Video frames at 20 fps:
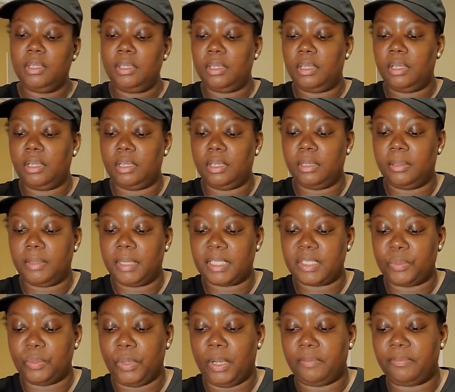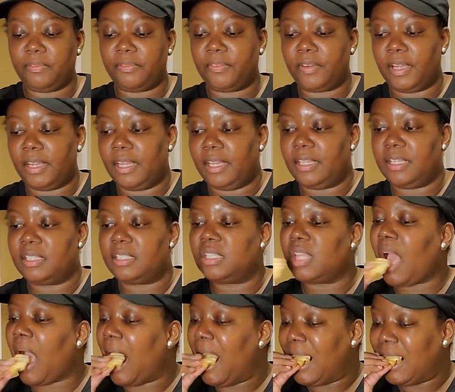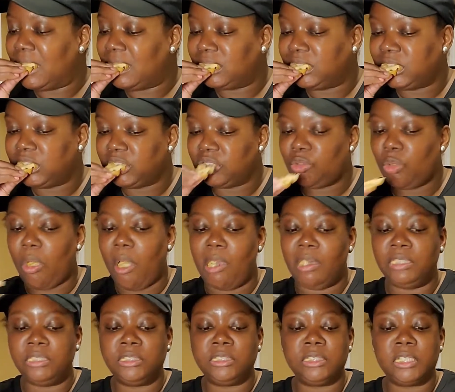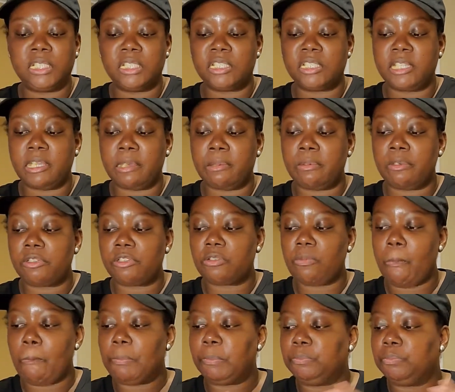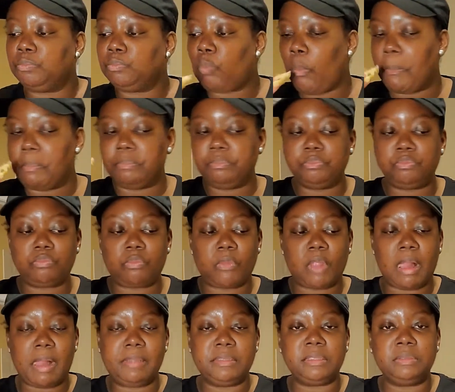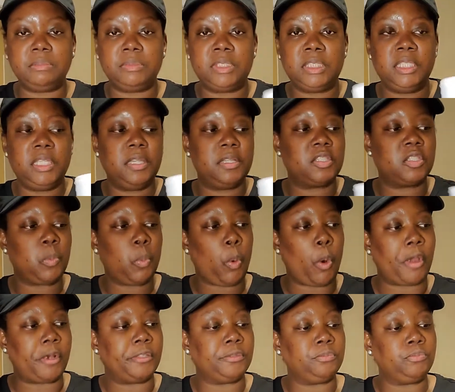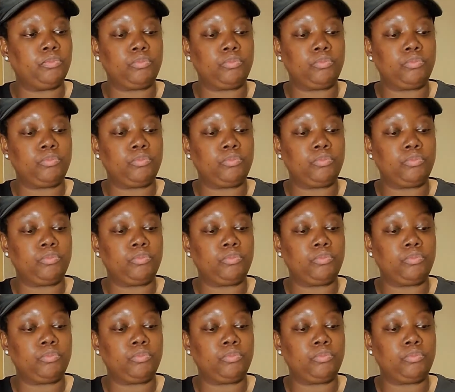Got some waffle fries and a chicken sandwich and tea and some water.